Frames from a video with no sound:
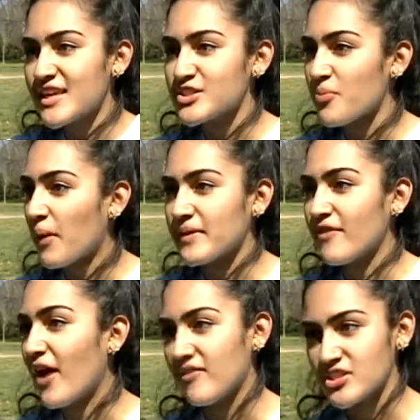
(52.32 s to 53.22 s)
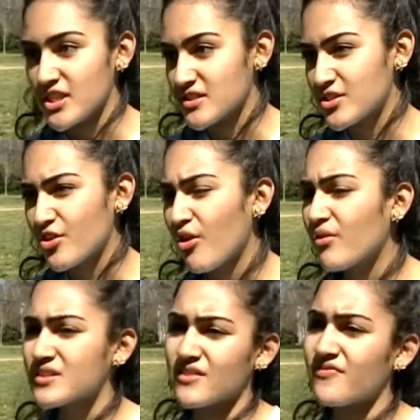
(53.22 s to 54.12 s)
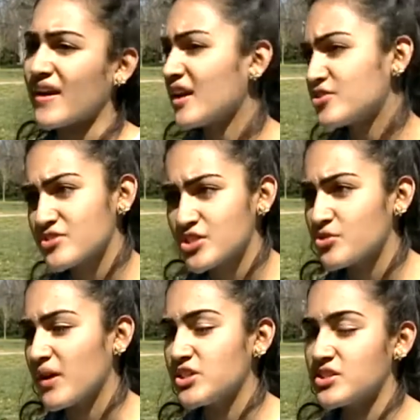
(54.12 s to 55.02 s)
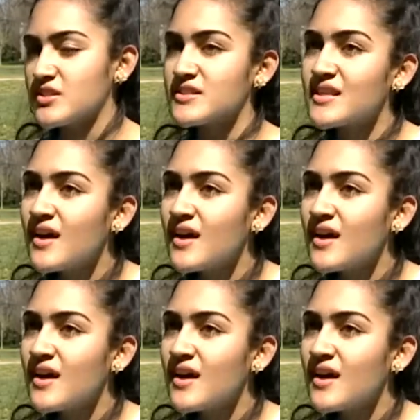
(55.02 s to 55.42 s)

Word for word: kids would probably never have the chance to go because of financial situations.